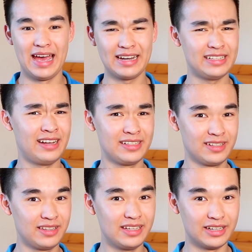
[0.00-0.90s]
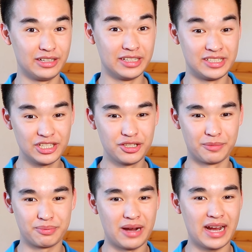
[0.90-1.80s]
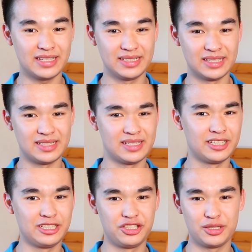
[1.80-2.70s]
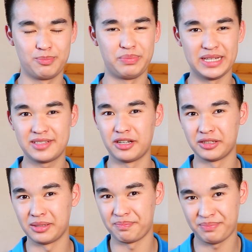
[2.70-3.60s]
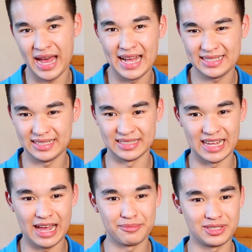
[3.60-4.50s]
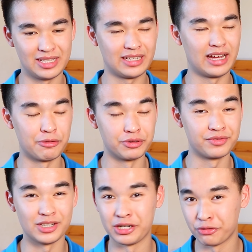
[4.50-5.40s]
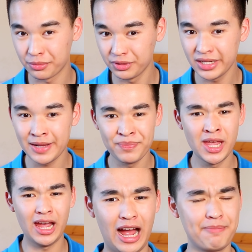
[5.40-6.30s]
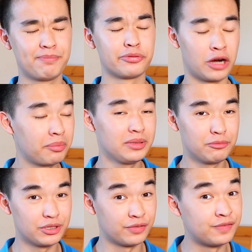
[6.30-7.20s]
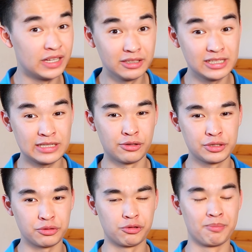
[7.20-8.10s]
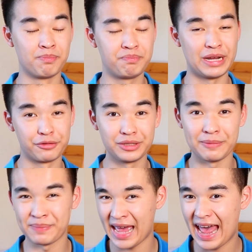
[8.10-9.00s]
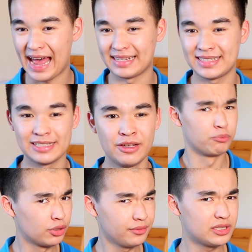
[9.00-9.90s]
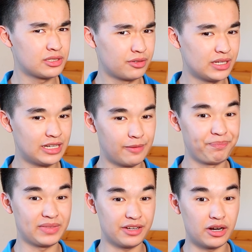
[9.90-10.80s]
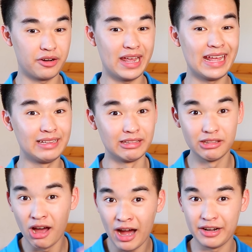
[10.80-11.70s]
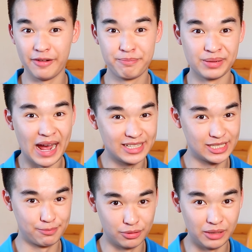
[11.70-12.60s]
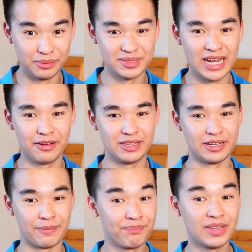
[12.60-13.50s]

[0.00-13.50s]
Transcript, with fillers: Had I not done the additional practice and studied just based on the past exams like I would have done normally, I probably would have failed this course or barely passed. Moral of the story here, there are a lot of practice problems out there.